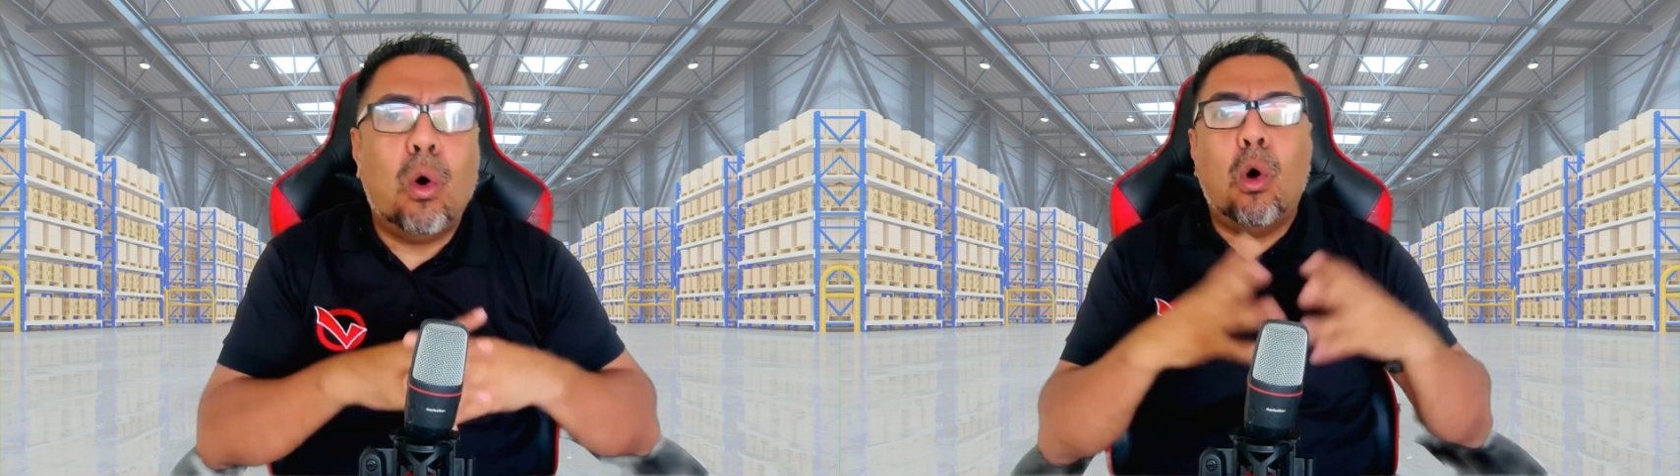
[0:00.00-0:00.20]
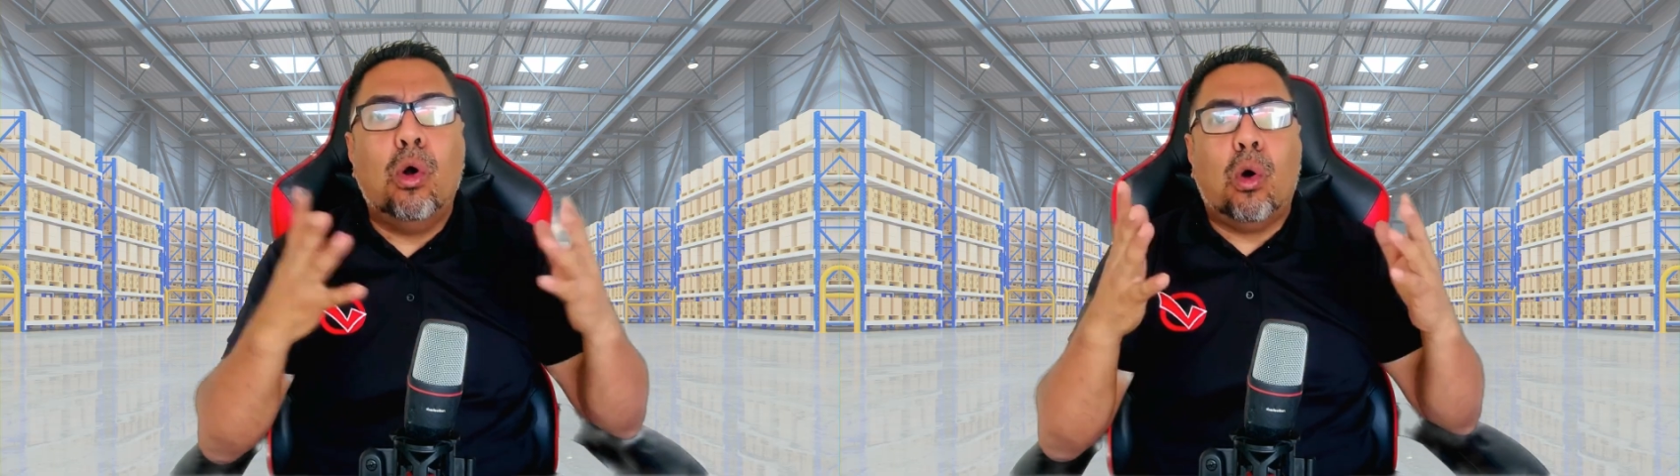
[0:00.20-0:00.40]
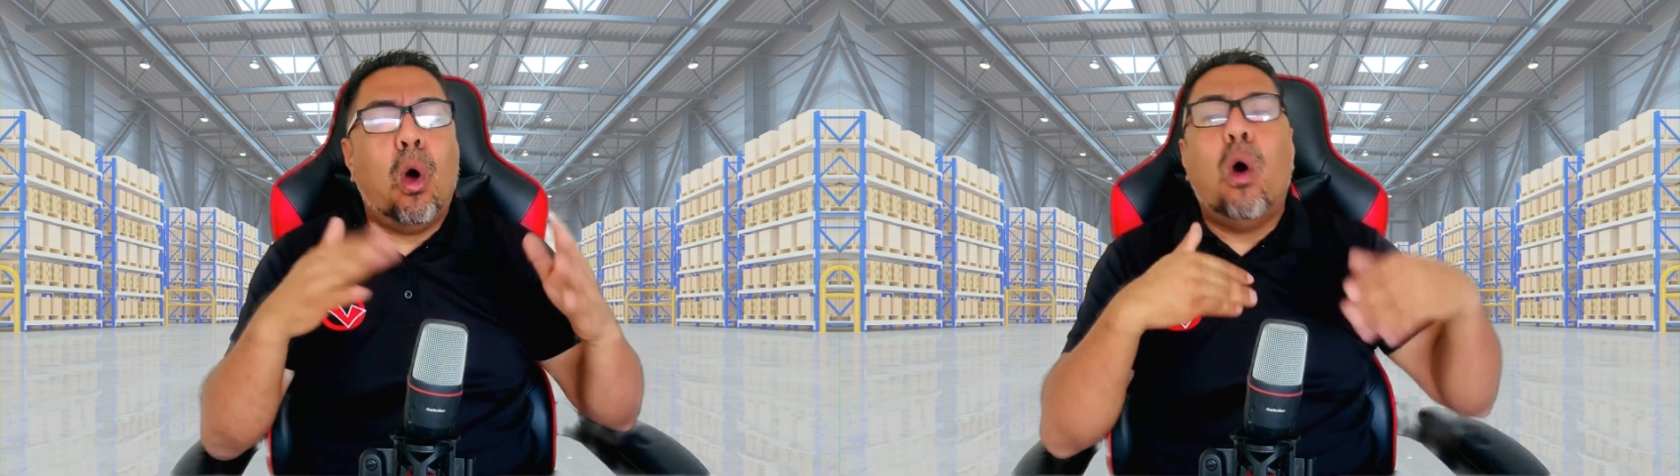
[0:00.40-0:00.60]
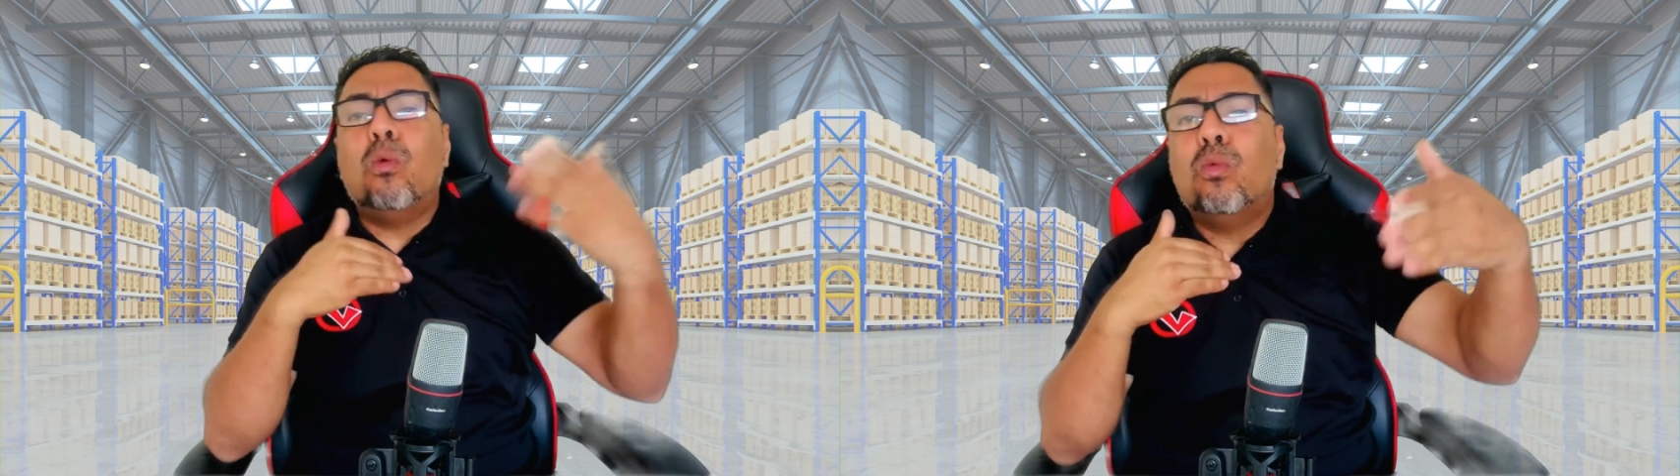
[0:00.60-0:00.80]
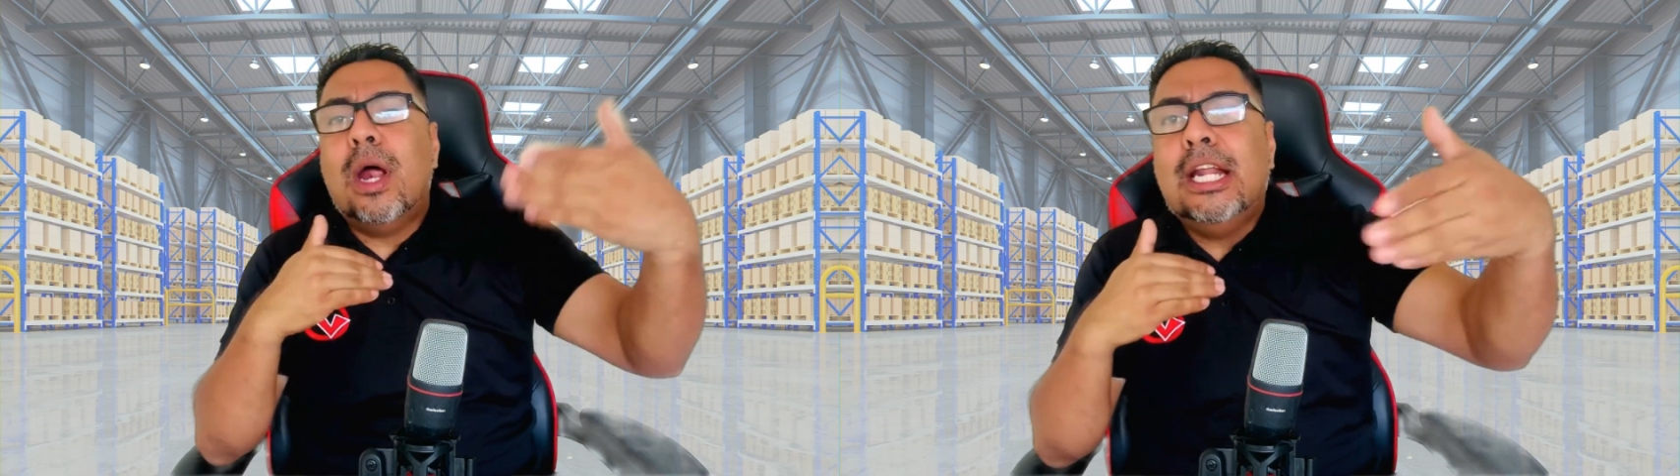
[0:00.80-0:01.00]
or
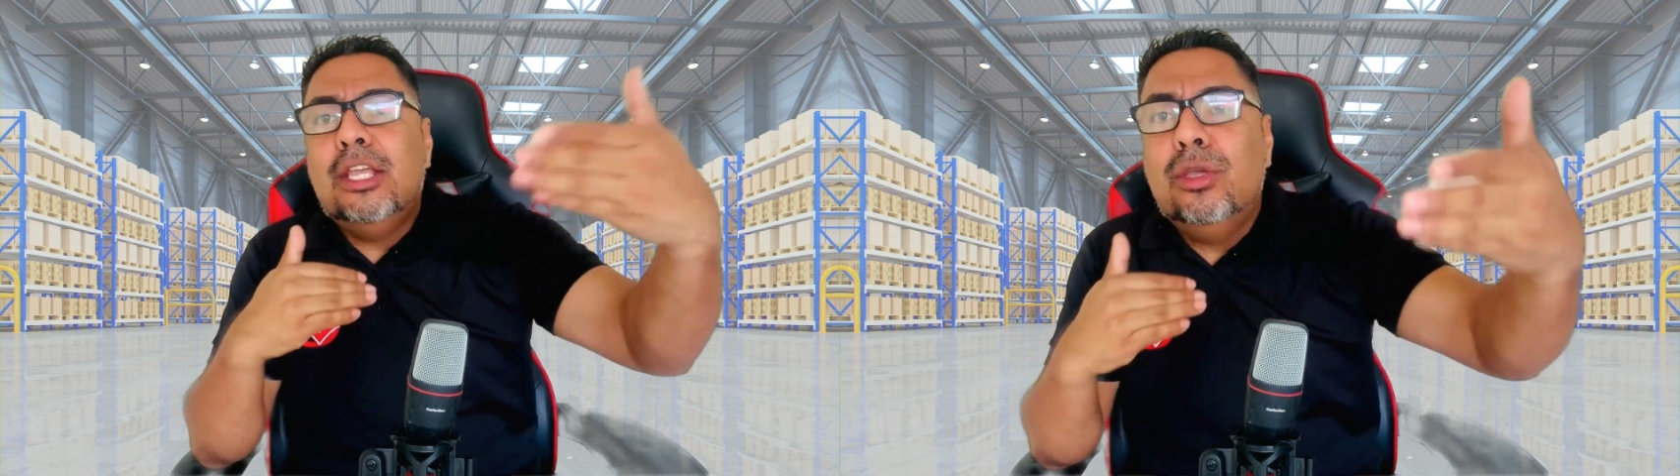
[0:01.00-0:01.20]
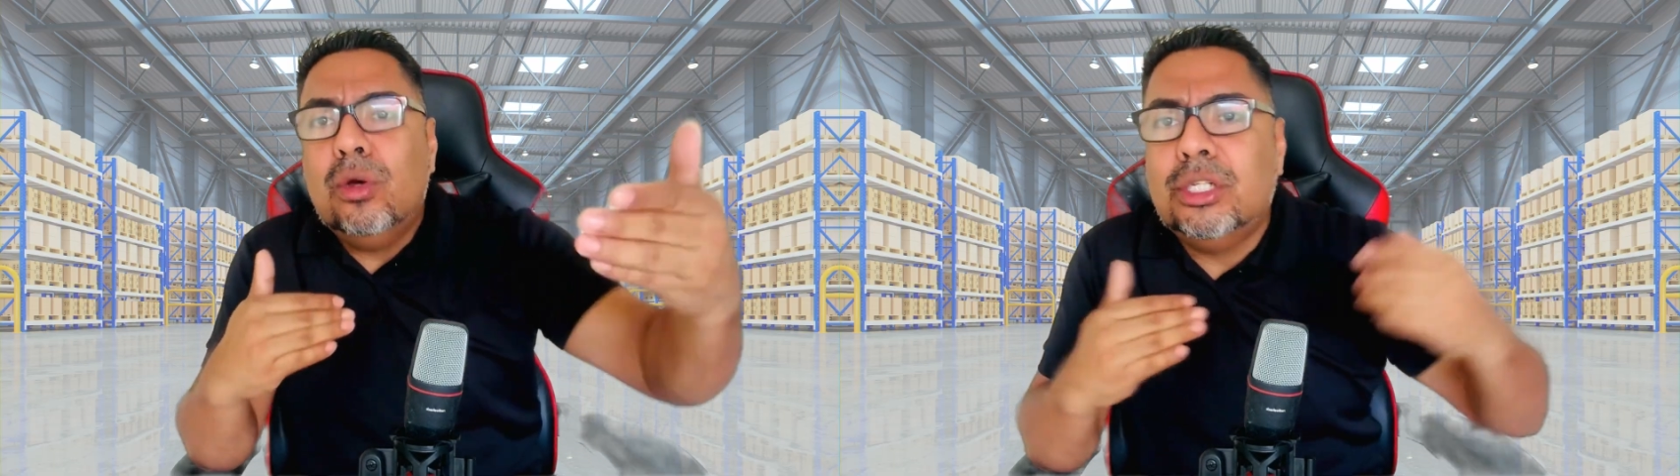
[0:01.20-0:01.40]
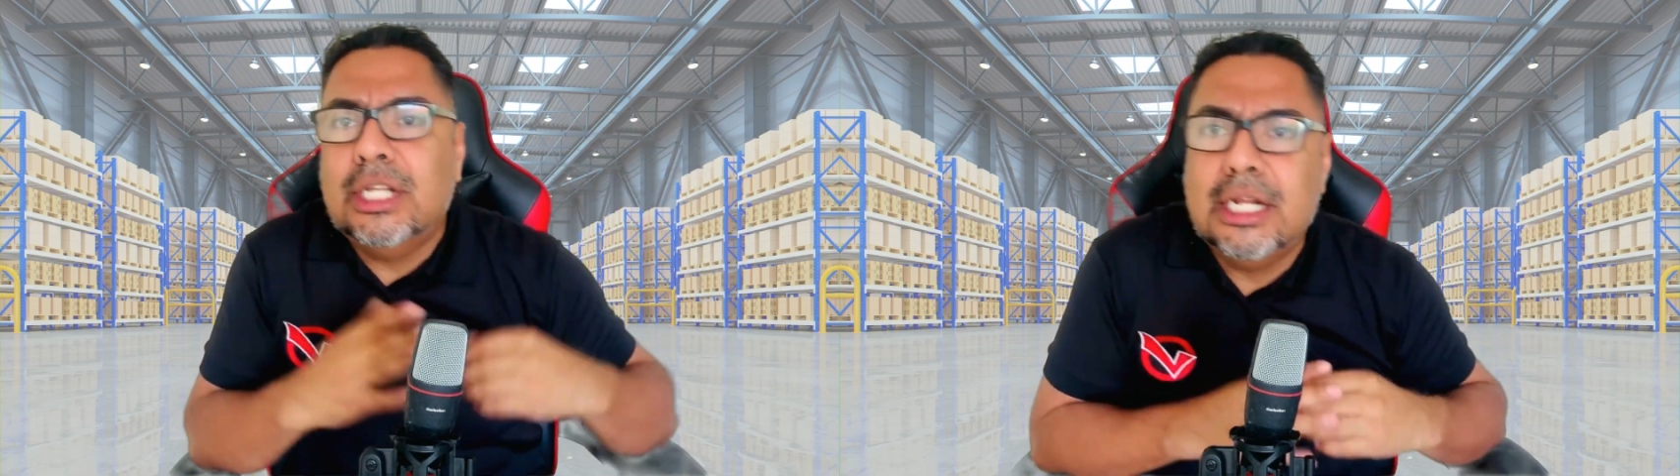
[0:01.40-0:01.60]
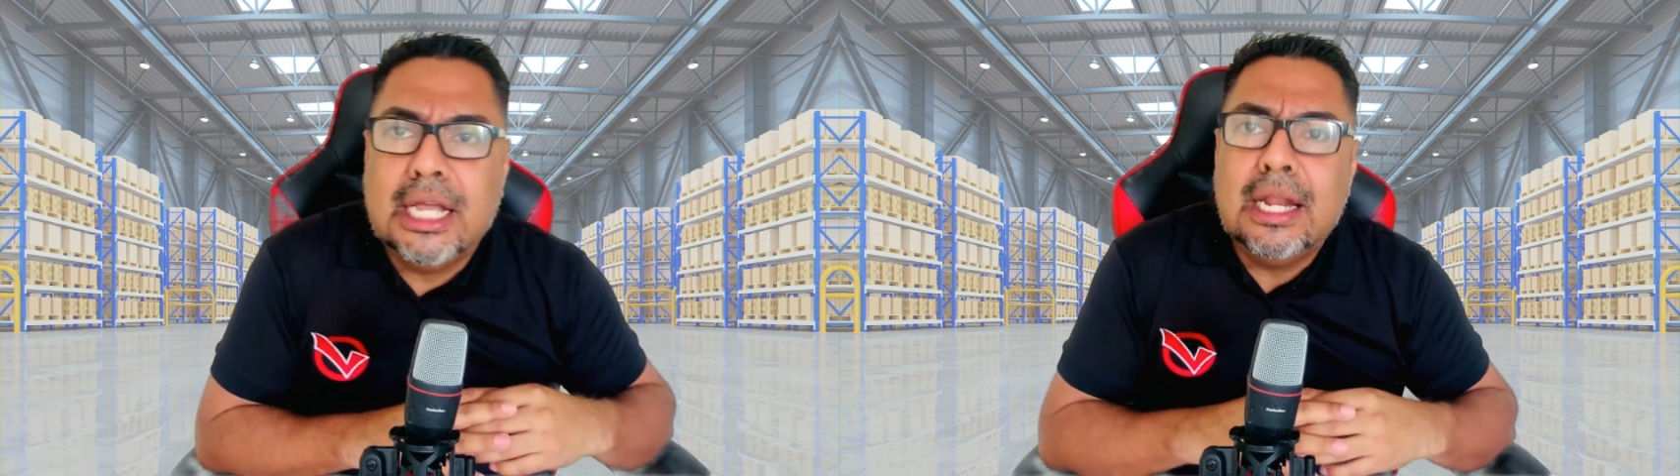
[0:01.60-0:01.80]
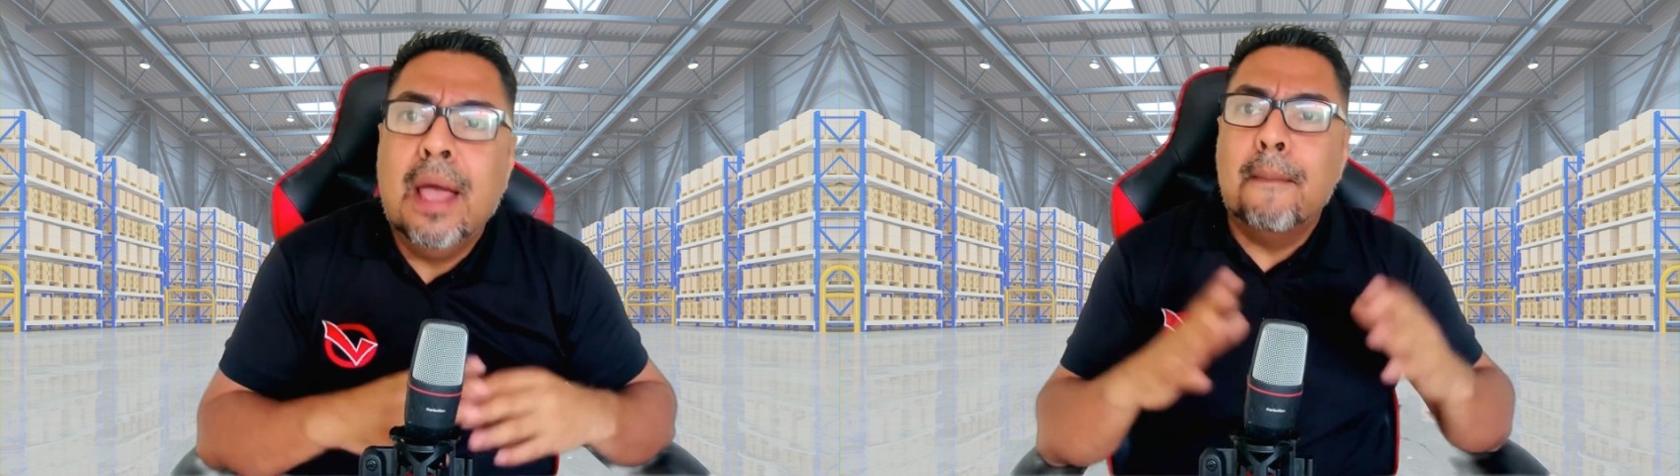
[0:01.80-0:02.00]
already using
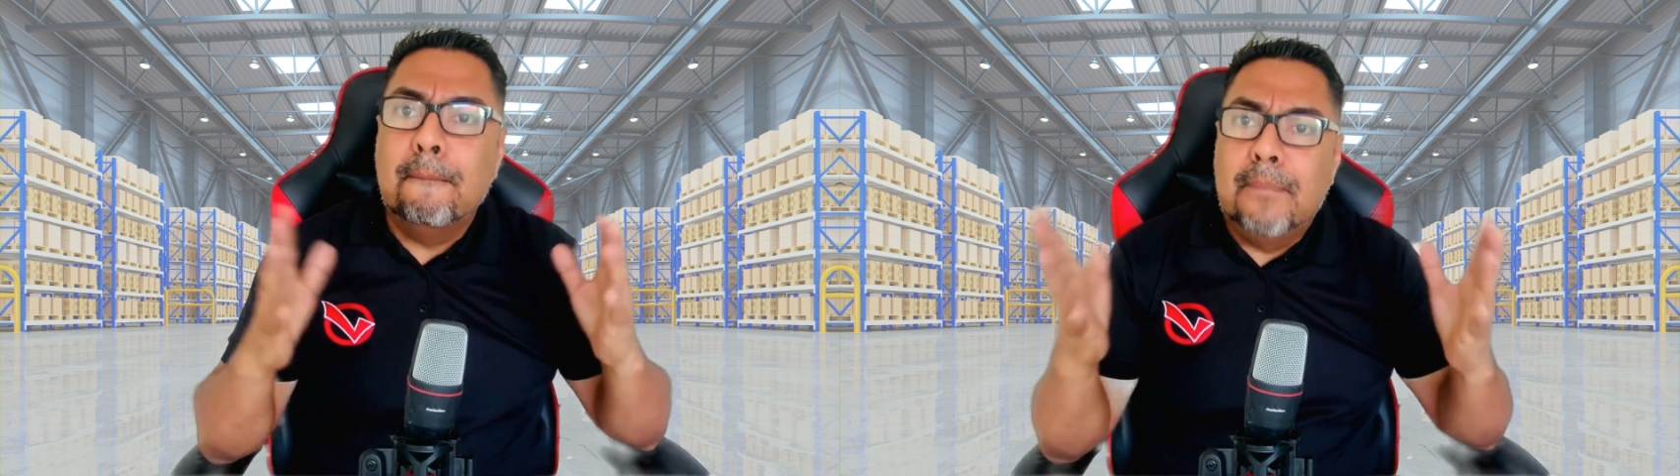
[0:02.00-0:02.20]
it,